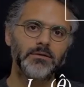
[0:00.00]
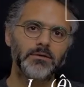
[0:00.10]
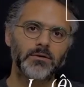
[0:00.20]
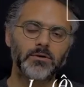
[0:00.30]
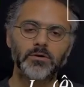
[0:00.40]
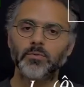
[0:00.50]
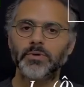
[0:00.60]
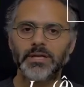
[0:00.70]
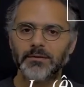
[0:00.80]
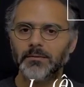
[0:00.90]
or we
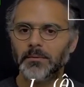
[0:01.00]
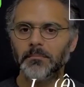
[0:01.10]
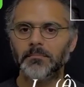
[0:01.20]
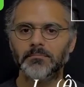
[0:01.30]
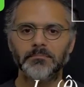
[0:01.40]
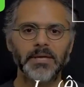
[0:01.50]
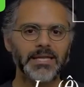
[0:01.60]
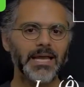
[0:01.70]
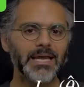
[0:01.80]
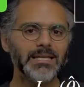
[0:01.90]
can make
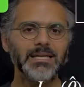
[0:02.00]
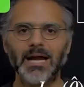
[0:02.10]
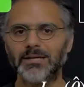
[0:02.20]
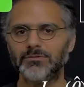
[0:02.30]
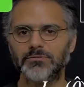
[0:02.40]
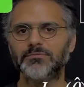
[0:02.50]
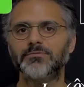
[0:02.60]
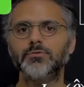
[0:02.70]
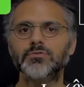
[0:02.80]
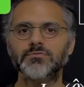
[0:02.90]
any kind of
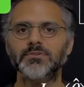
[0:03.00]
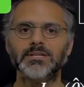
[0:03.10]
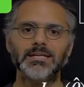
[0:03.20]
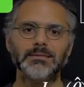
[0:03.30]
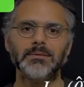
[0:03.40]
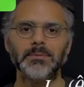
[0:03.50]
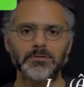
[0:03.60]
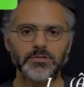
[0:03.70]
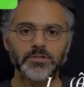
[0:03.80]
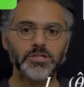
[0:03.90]
useful claim
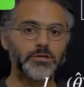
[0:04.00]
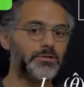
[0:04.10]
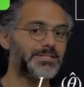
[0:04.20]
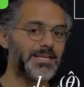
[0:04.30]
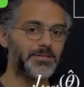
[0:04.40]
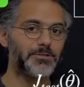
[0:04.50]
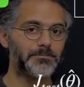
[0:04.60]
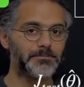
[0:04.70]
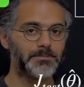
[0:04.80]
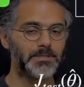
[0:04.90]
about generalization.
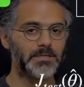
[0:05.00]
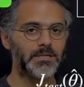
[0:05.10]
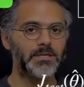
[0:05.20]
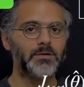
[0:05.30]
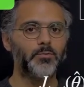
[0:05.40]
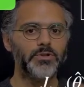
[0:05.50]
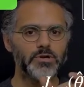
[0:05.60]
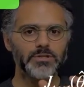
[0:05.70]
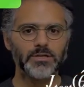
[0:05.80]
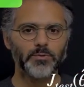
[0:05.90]
We
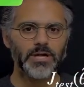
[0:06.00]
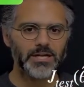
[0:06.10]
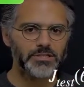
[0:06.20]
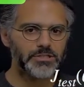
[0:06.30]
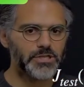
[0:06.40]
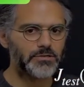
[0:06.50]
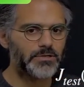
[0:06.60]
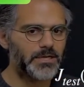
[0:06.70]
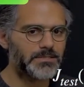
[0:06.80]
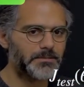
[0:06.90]
know that we're actually
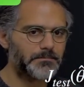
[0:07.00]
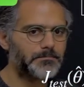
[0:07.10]
generalizing.